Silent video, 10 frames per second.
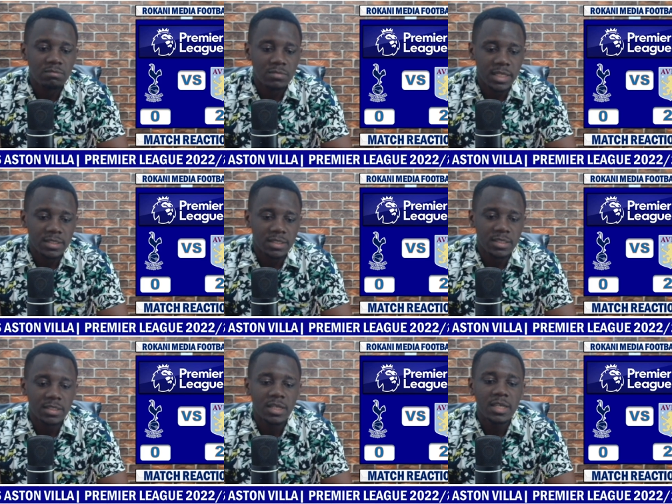That's
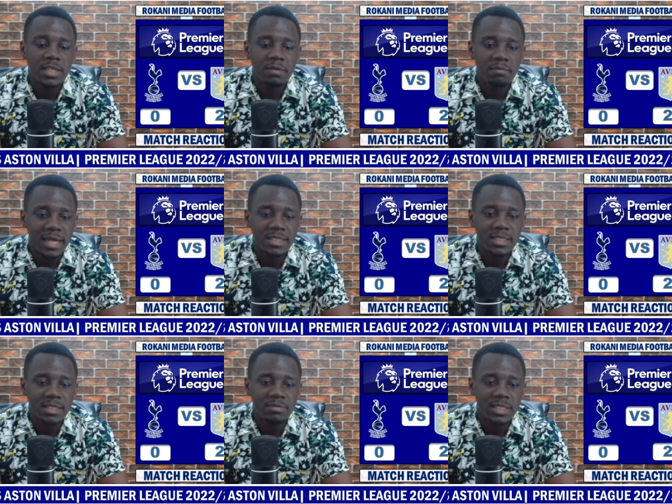it. He might
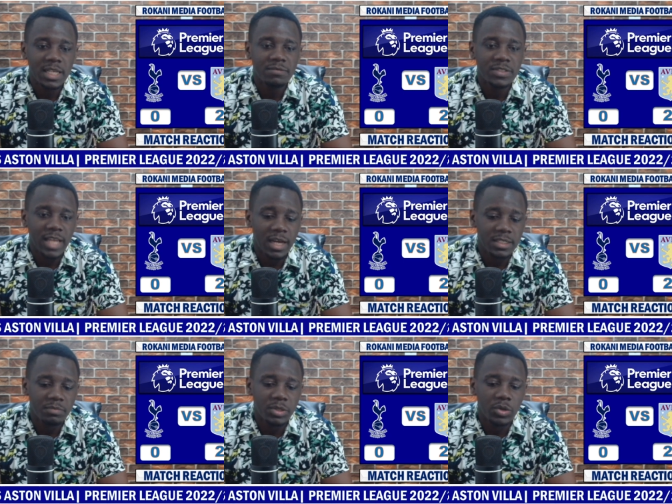see himself
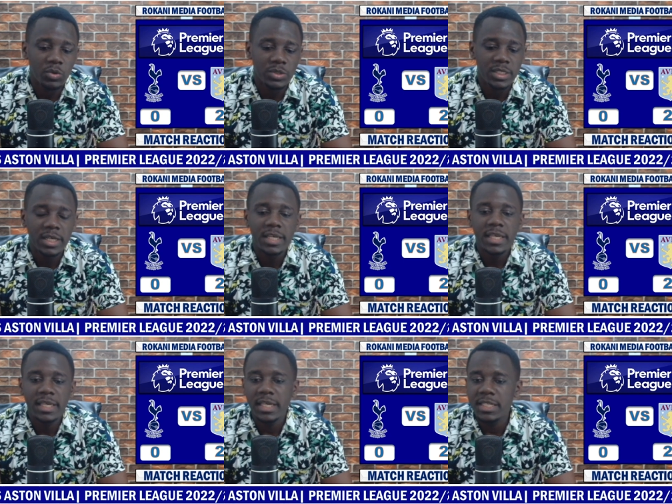sacked because
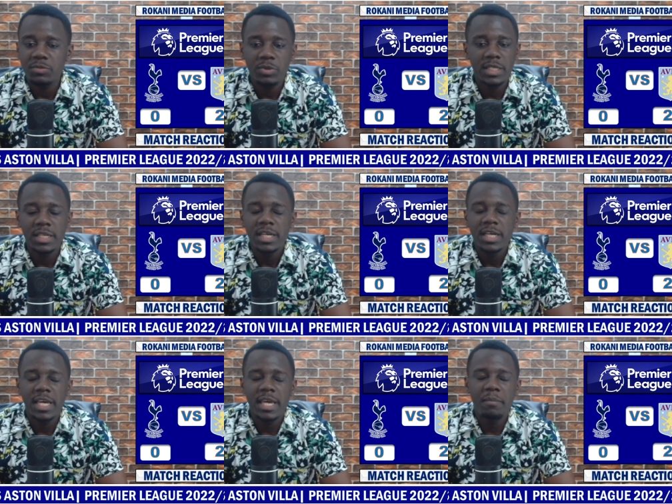he is really
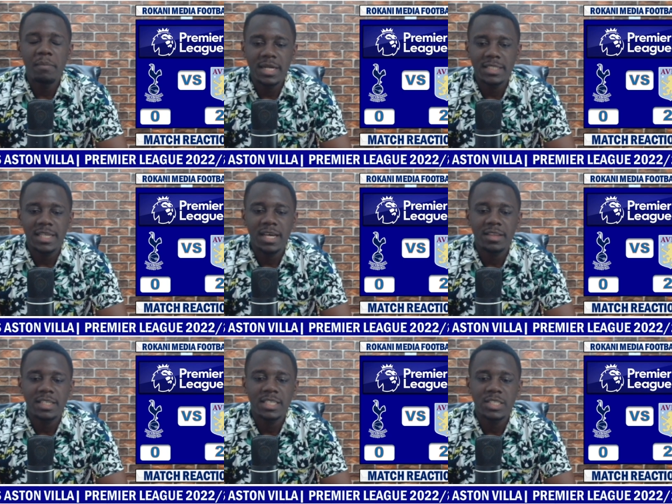a manager
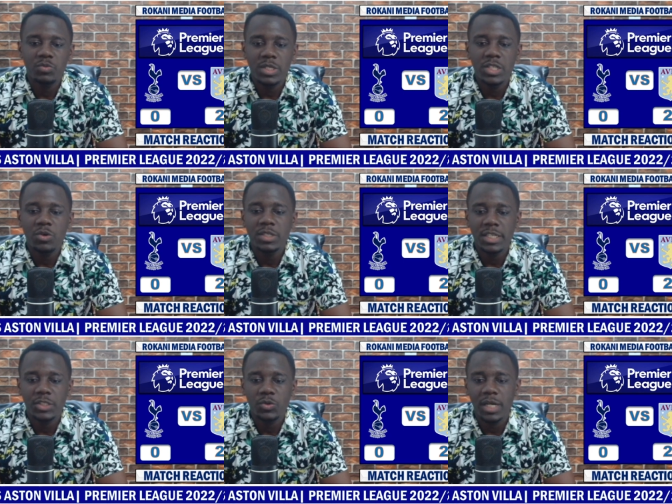that is really on
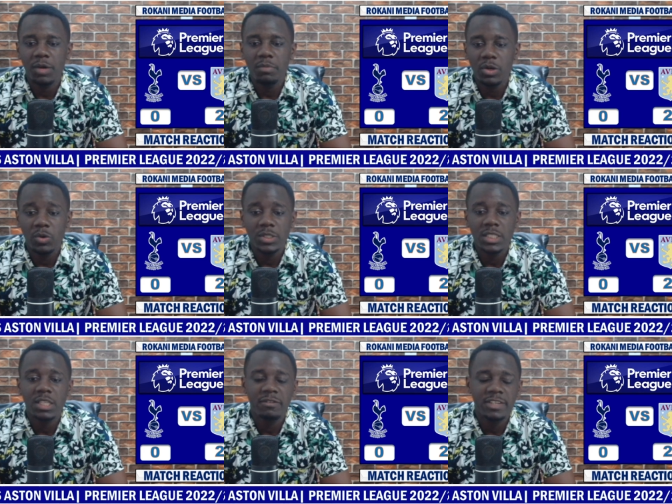tension. Now, because
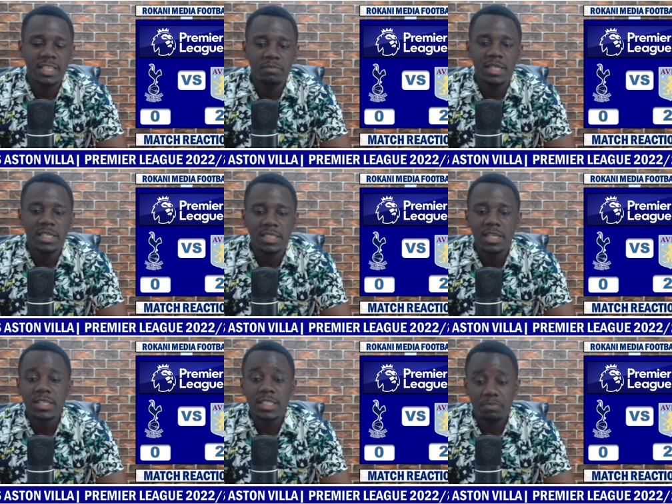in the 50th minute,
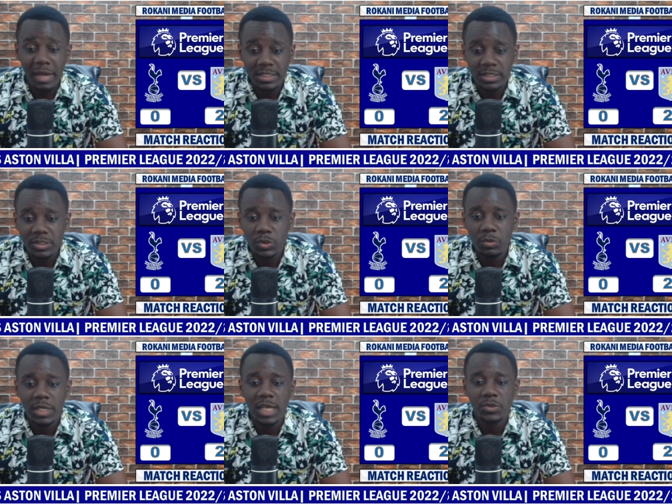
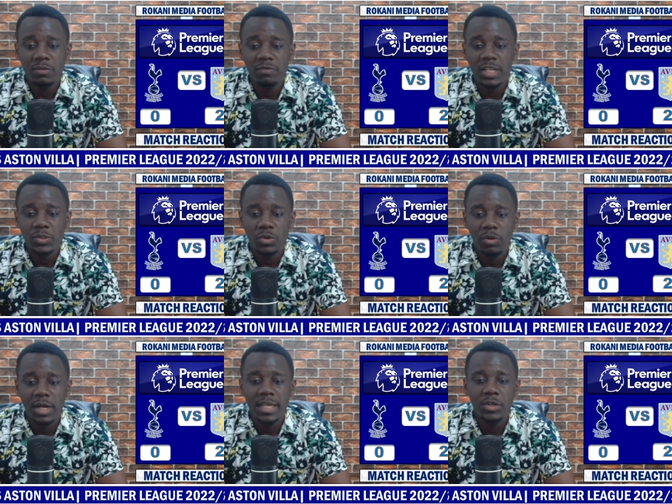Aston Villa
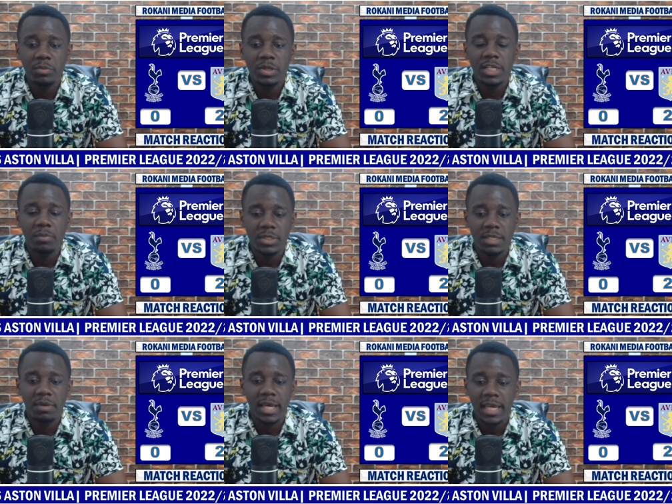scored, Eddie Buendia put
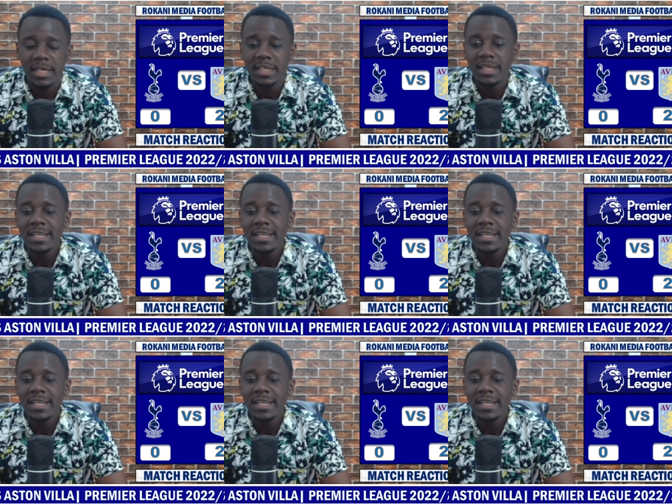them ahead.